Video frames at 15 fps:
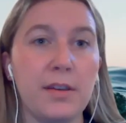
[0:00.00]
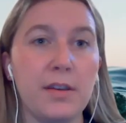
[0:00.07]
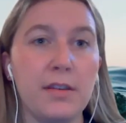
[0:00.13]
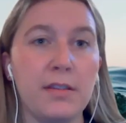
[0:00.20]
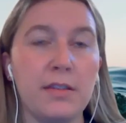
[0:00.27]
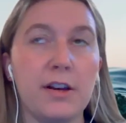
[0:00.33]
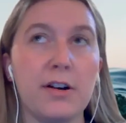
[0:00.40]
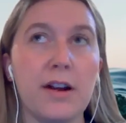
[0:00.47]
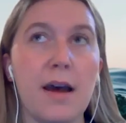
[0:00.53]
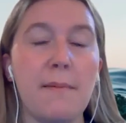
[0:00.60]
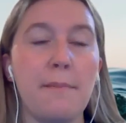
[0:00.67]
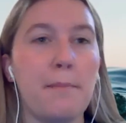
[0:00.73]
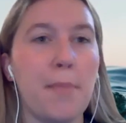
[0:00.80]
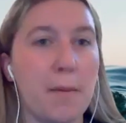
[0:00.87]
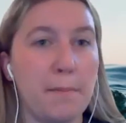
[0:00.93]
They're
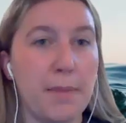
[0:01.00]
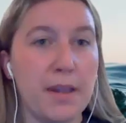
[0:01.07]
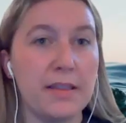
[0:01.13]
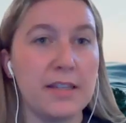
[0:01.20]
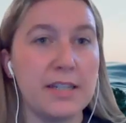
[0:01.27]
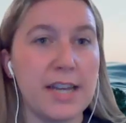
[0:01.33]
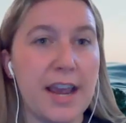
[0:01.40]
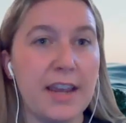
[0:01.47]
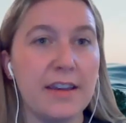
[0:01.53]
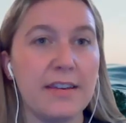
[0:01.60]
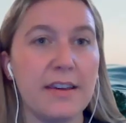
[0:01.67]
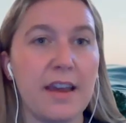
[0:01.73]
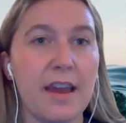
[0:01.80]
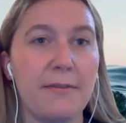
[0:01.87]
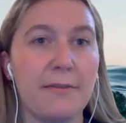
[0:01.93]
not pumping the tank
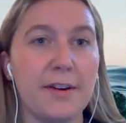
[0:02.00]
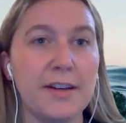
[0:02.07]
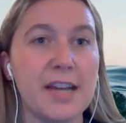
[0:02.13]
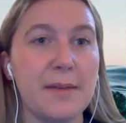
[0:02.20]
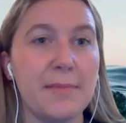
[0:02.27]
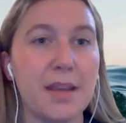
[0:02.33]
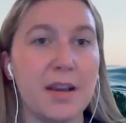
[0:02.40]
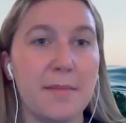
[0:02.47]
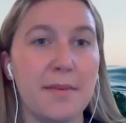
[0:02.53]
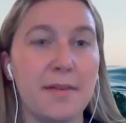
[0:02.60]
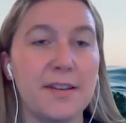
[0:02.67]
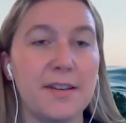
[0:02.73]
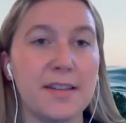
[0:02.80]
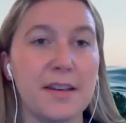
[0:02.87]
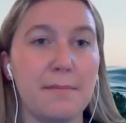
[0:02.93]
every time they come and
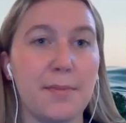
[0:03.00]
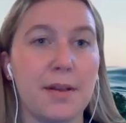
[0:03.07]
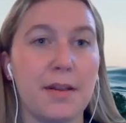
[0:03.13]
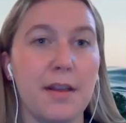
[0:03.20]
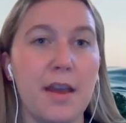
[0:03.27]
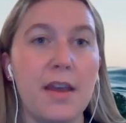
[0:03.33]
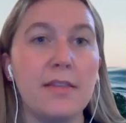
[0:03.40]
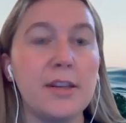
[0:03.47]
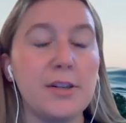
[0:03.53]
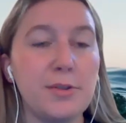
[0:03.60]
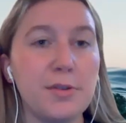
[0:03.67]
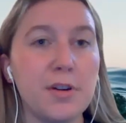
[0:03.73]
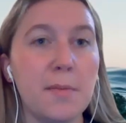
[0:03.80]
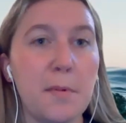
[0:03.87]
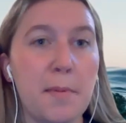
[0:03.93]
visit, but they do
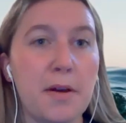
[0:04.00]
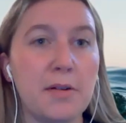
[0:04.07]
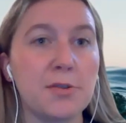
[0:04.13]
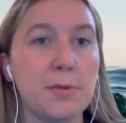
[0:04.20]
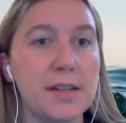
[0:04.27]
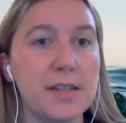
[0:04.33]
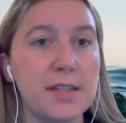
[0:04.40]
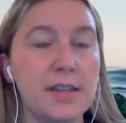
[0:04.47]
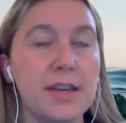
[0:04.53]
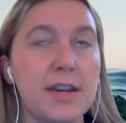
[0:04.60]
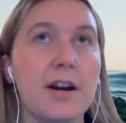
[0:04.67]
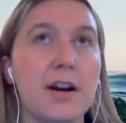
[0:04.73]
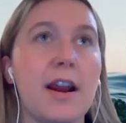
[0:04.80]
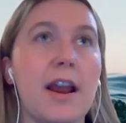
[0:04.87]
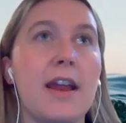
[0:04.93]
come about twice a
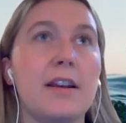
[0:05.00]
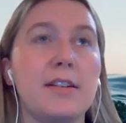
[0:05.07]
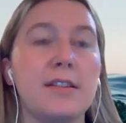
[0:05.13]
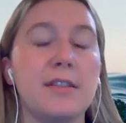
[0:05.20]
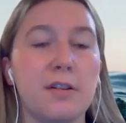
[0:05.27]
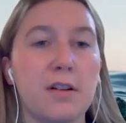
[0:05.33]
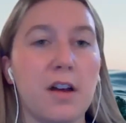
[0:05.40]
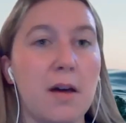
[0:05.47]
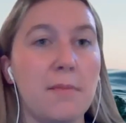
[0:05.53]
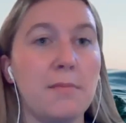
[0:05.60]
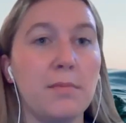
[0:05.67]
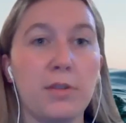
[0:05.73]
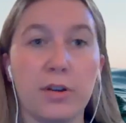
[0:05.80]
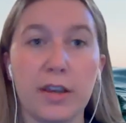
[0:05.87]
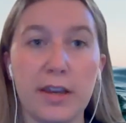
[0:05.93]
year, and they'll
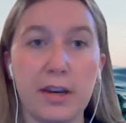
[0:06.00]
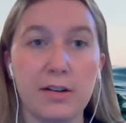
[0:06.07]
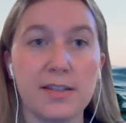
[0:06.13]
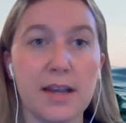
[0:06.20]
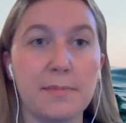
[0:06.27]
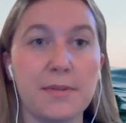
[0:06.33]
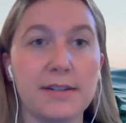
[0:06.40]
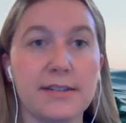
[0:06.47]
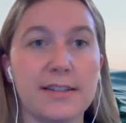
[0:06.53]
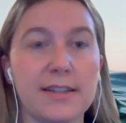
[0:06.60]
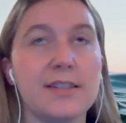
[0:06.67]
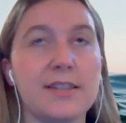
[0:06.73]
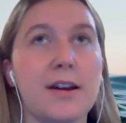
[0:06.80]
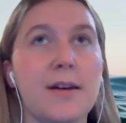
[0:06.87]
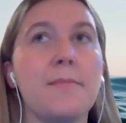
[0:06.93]
come look at your septic
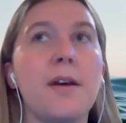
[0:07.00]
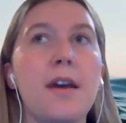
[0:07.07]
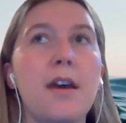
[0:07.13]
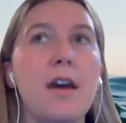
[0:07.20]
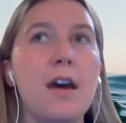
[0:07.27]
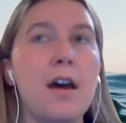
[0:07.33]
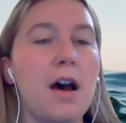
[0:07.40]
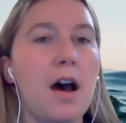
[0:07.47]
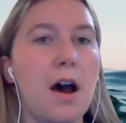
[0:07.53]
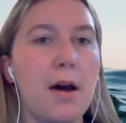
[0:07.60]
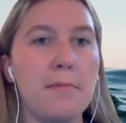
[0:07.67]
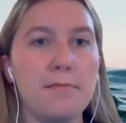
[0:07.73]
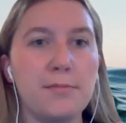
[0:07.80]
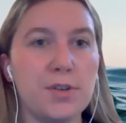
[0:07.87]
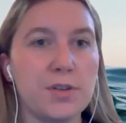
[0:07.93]
system,
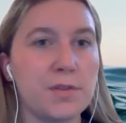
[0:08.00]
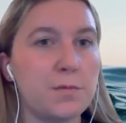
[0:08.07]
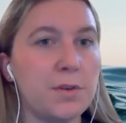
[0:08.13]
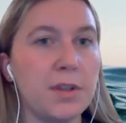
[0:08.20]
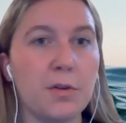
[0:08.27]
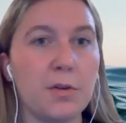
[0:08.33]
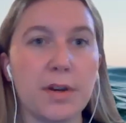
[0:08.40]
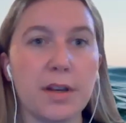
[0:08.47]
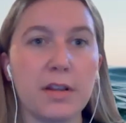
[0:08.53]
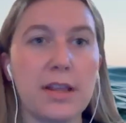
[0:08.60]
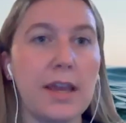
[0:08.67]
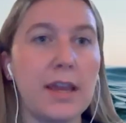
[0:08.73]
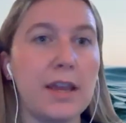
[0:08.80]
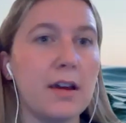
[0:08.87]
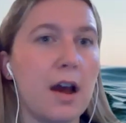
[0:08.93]
just really
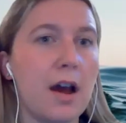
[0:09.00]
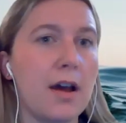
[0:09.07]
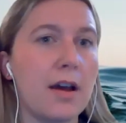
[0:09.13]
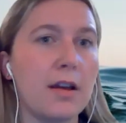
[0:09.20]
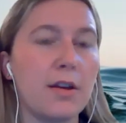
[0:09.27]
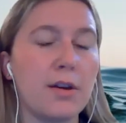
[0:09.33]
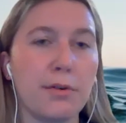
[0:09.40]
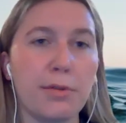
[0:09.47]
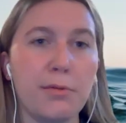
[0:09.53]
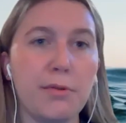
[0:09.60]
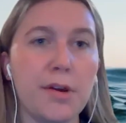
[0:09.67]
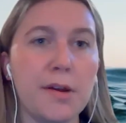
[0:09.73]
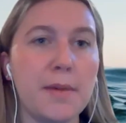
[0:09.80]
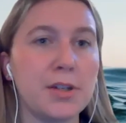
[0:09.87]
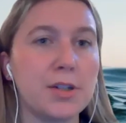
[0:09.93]
quickly go through
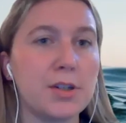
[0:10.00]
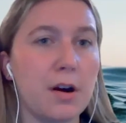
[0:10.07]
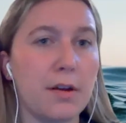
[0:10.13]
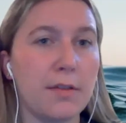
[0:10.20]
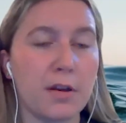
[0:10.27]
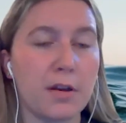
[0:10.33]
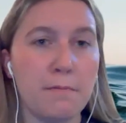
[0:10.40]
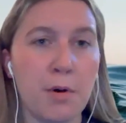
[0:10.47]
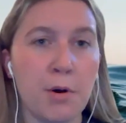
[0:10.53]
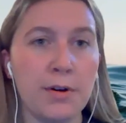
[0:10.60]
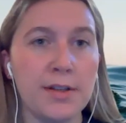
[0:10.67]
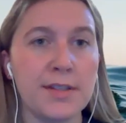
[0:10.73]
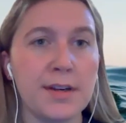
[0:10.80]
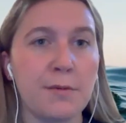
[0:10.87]
it, make sure all the components are